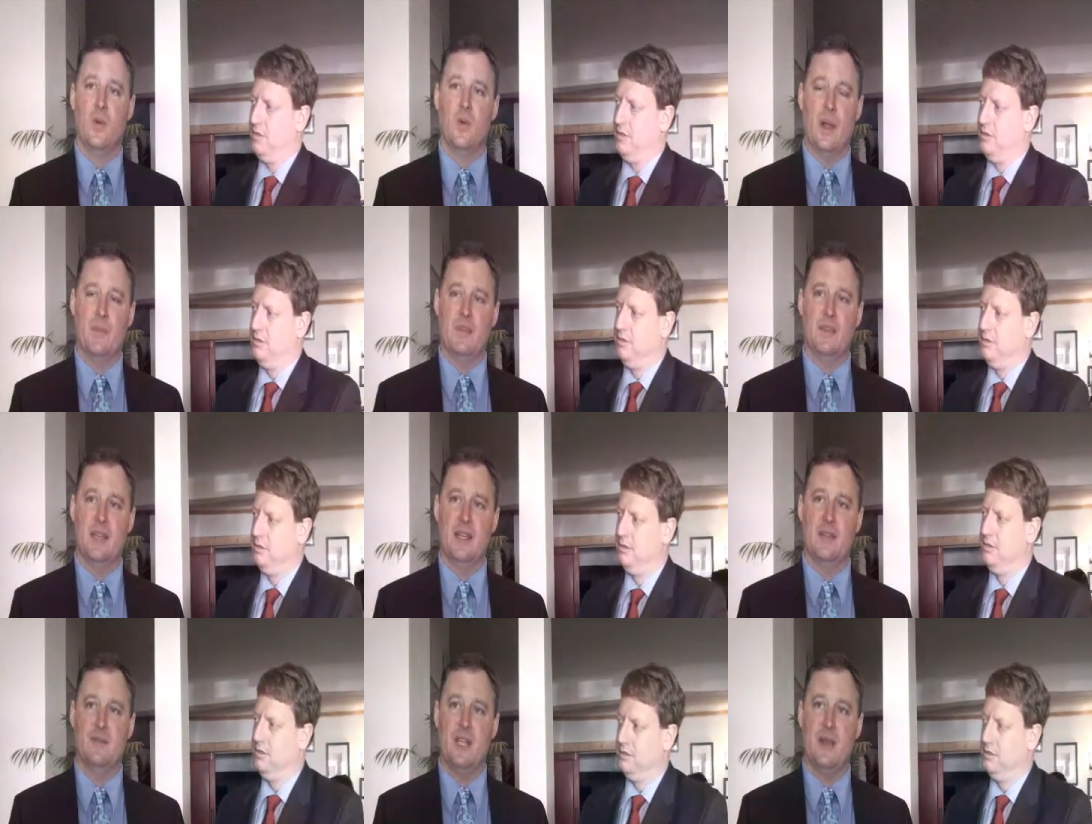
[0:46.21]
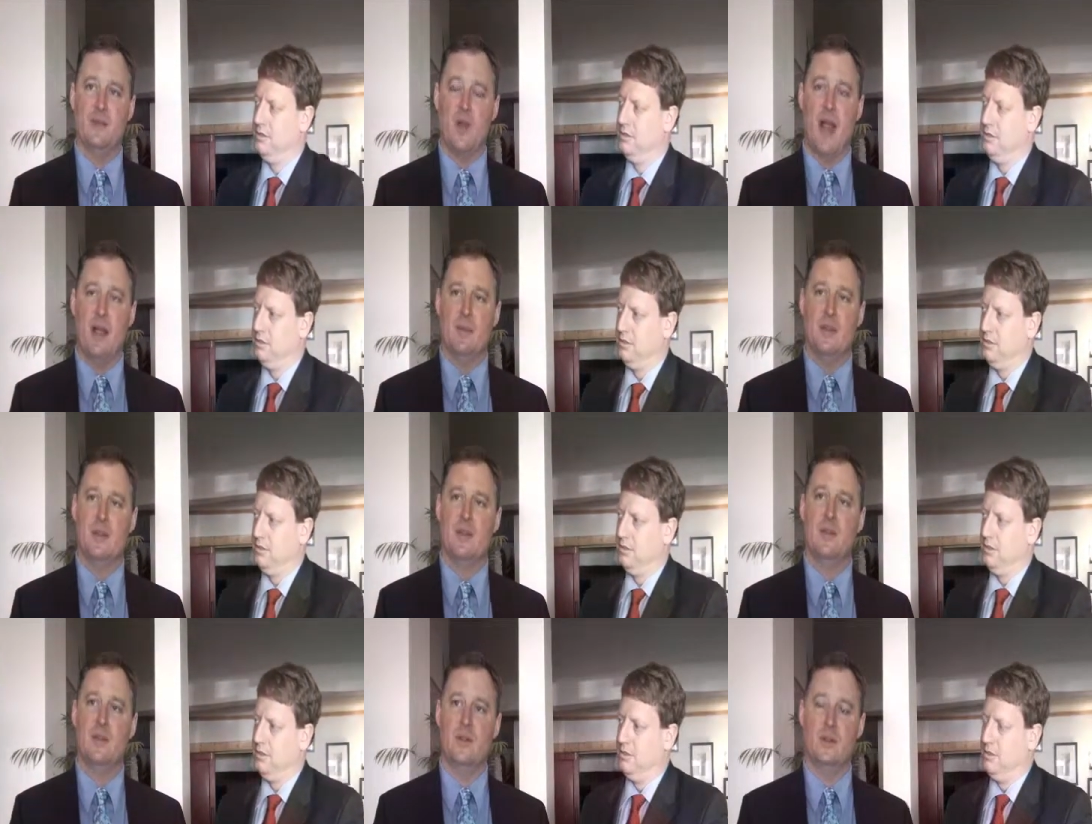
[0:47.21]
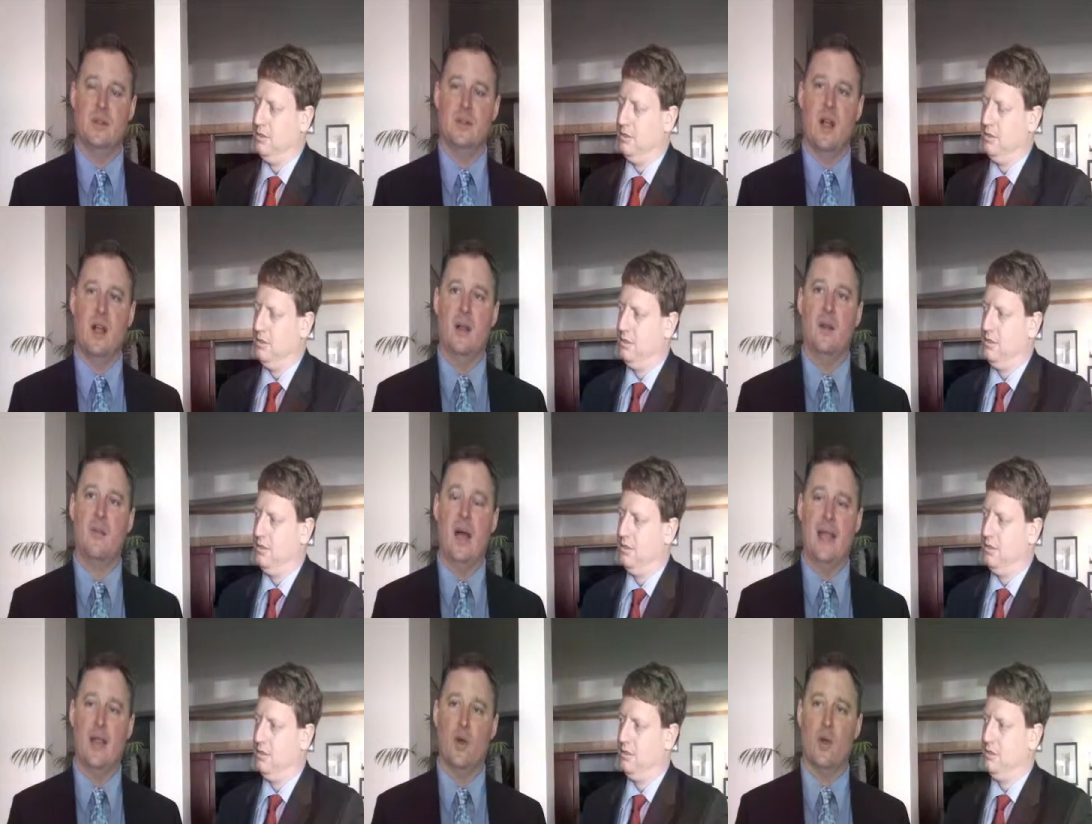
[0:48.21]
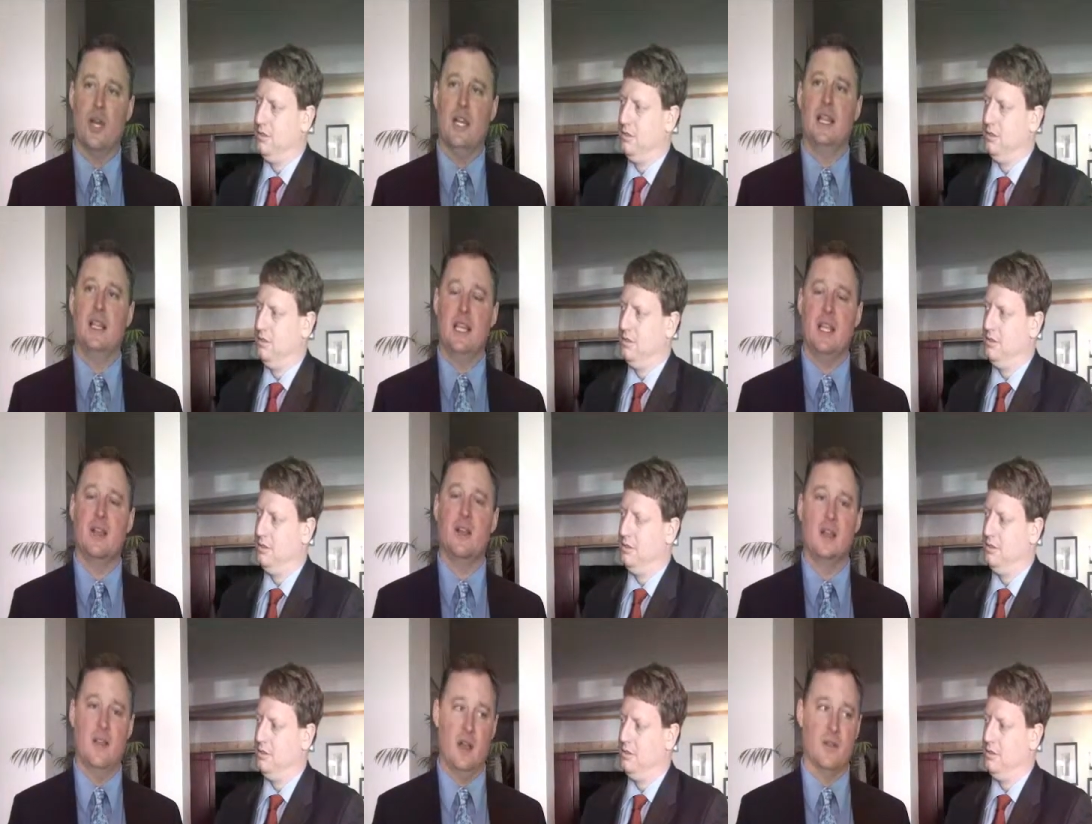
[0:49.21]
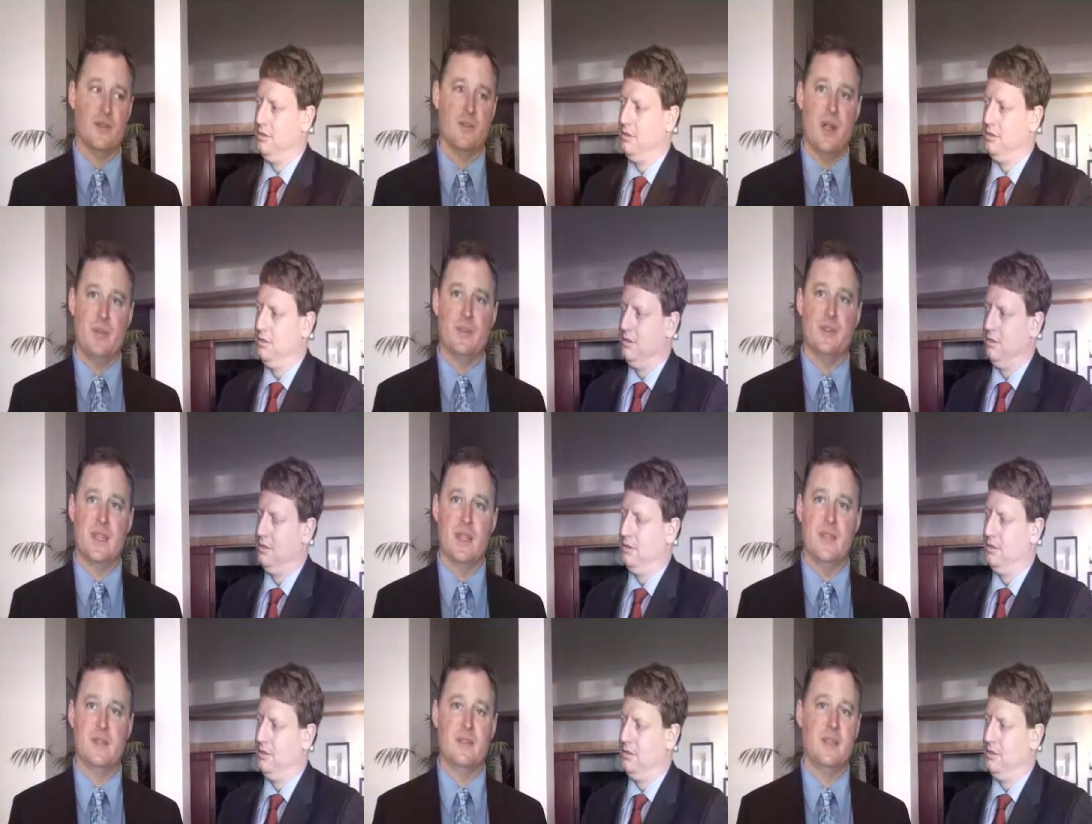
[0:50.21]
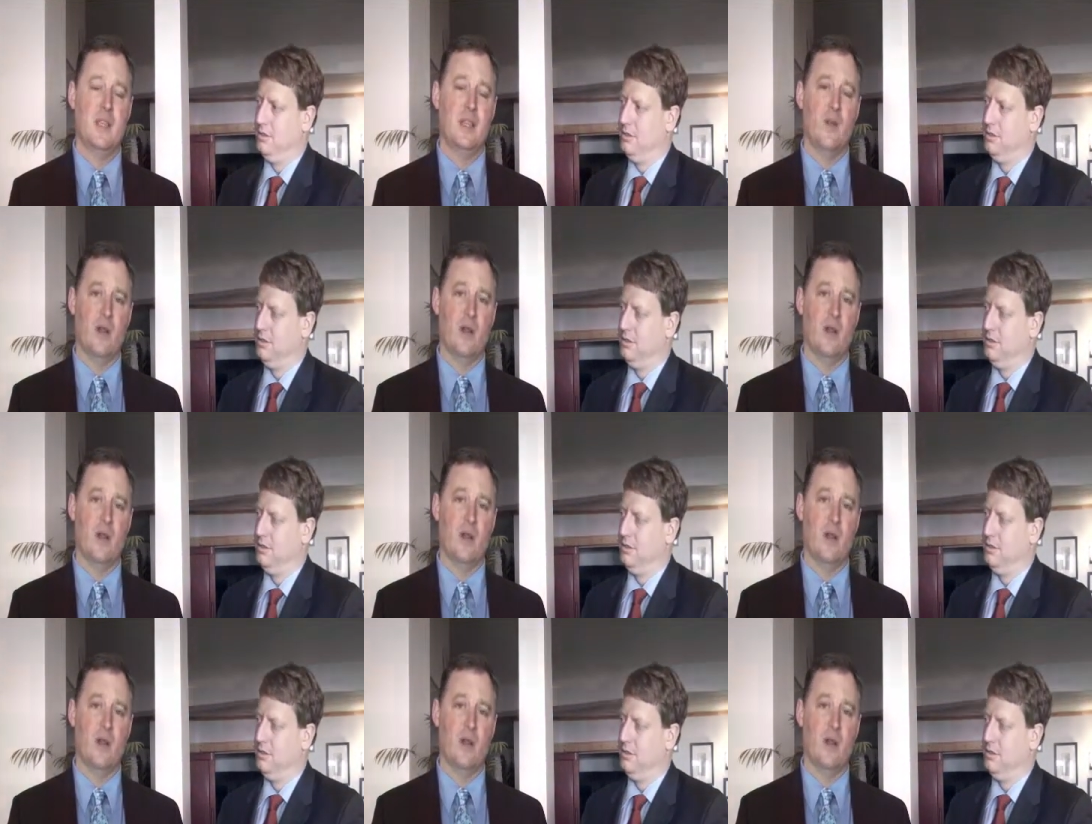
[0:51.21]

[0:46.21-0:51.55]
Speaker 1: Representative Tim Greimel, who is our minority leader of the House of Representatives.